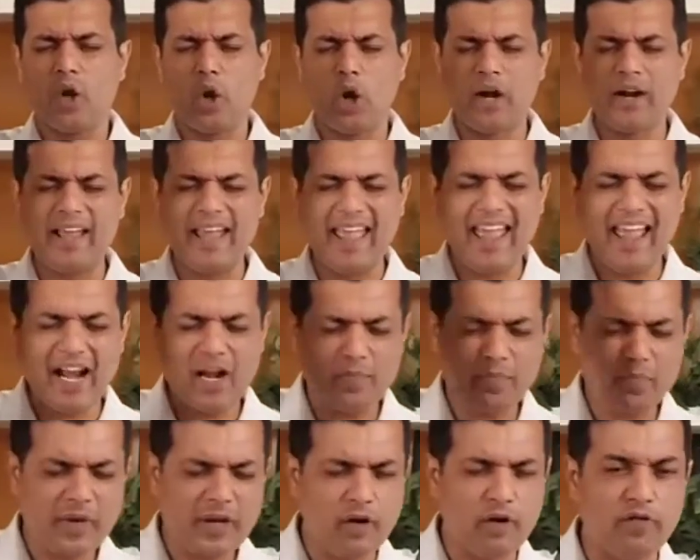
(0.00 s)
Lord,
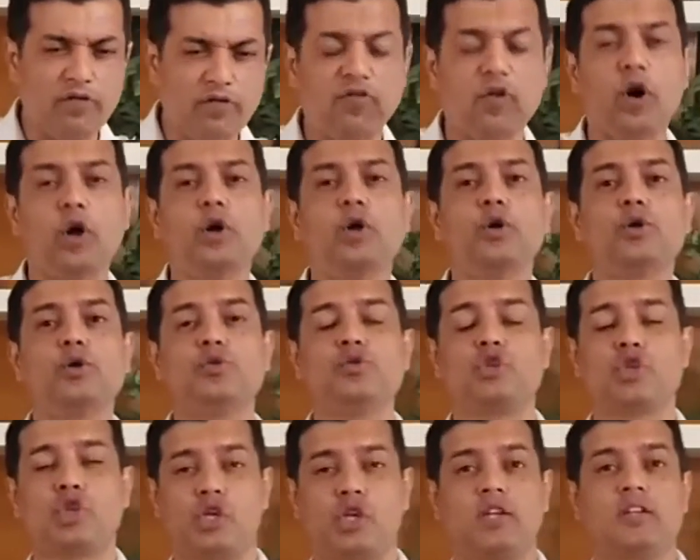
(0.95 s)
help me to follow
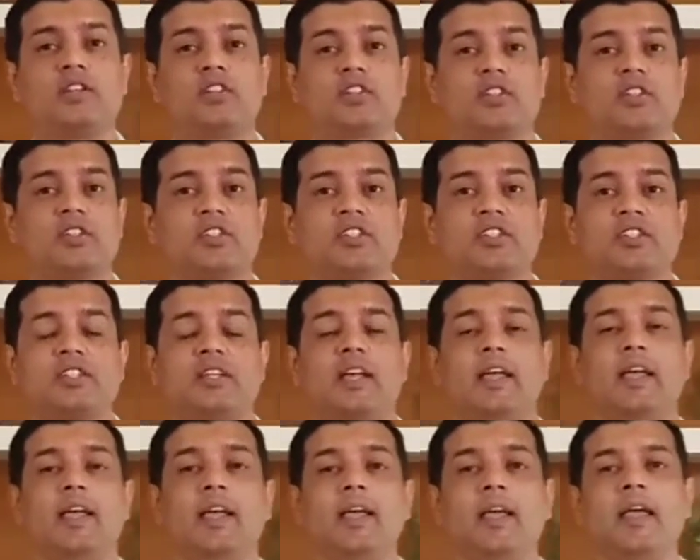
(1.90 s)
you,
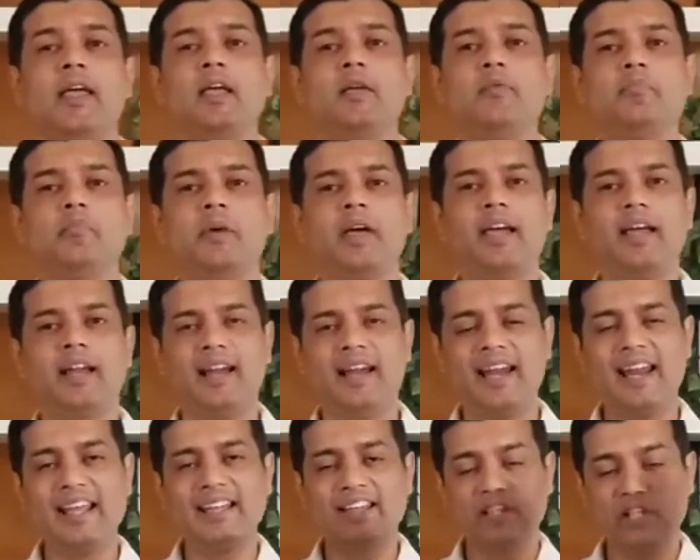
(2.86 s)
Jesus.
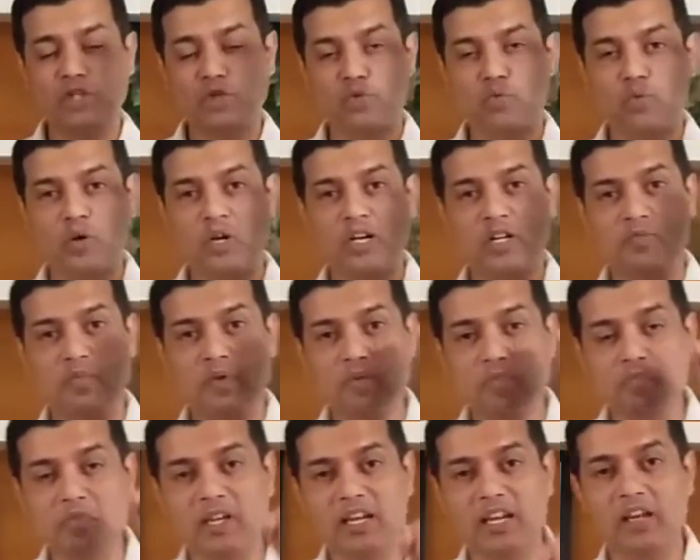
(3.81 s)
Amen. Let this word
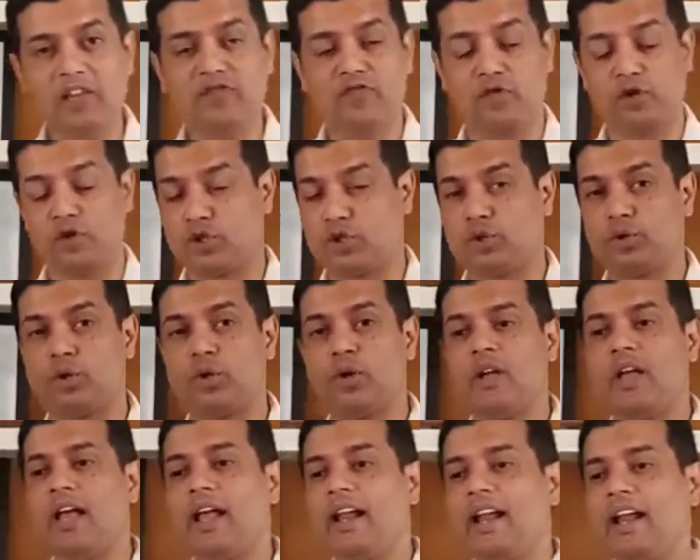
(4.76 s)
be meaningful to
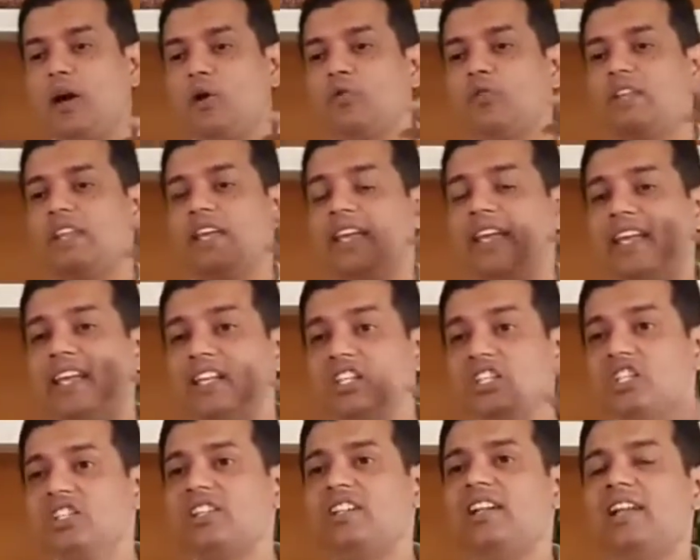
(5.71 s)
you. Now, the
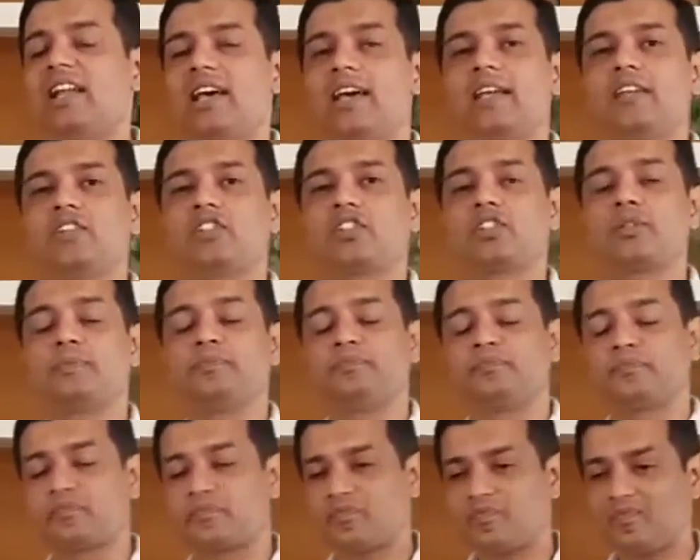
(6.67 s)
Israelites
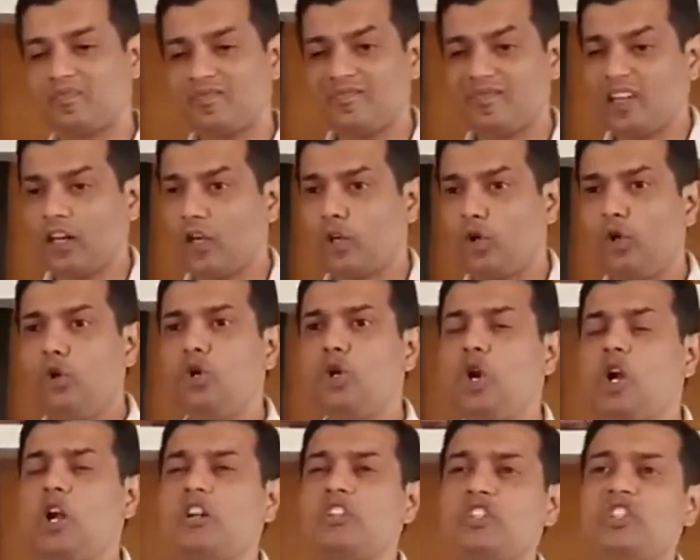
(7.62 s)

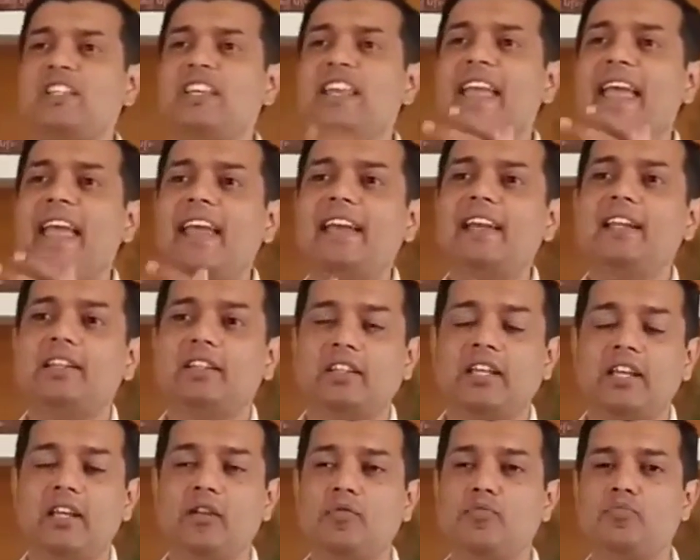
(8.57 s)
could not see
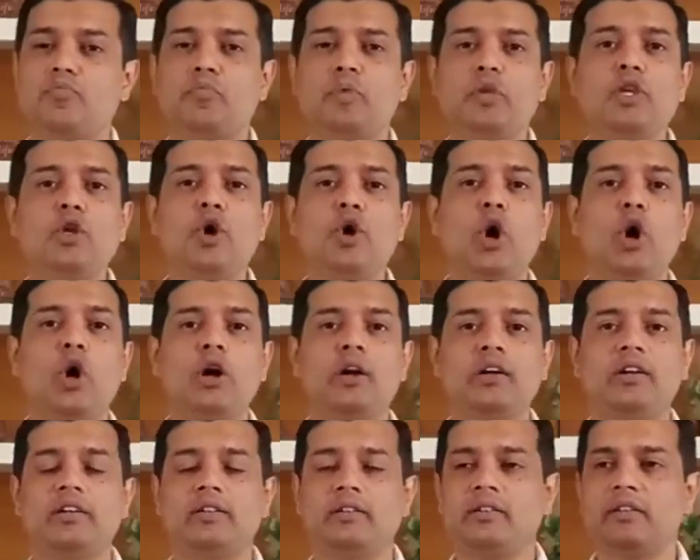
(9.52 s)
anything
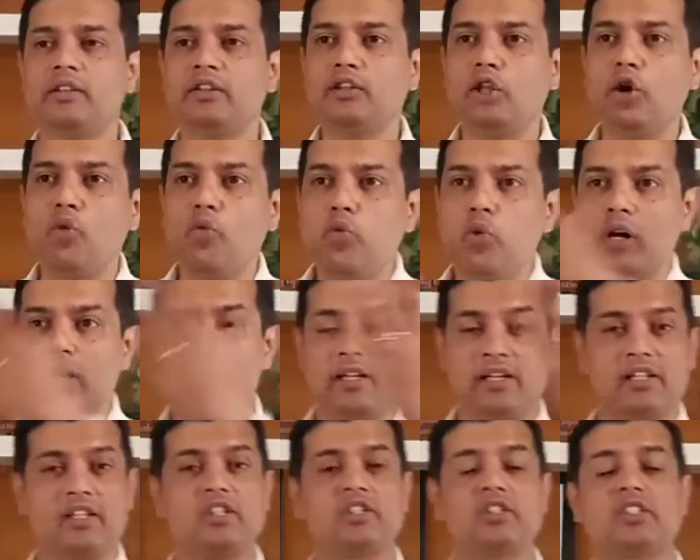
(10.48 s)
beyond the
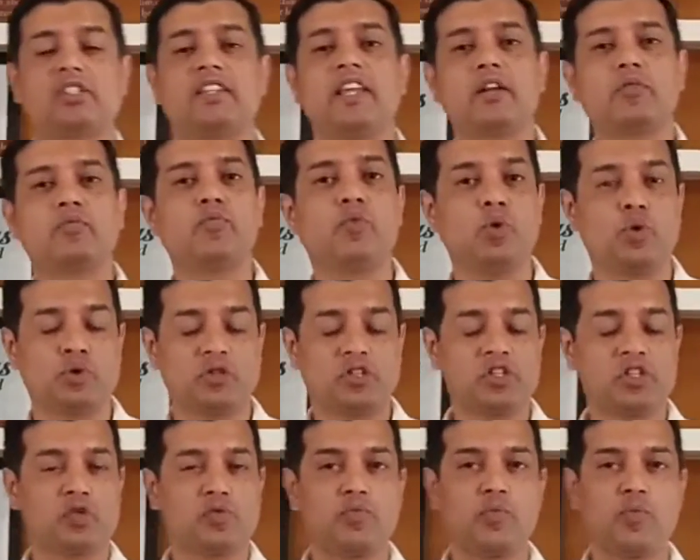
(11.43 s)
words that
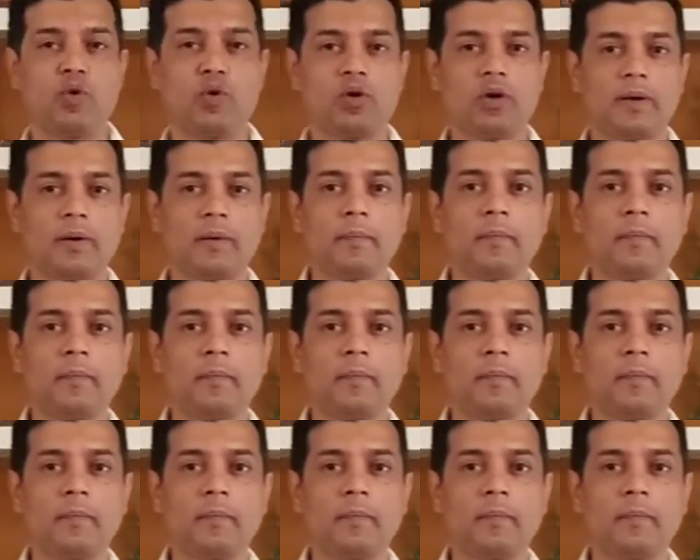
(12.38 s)
Moses spoke.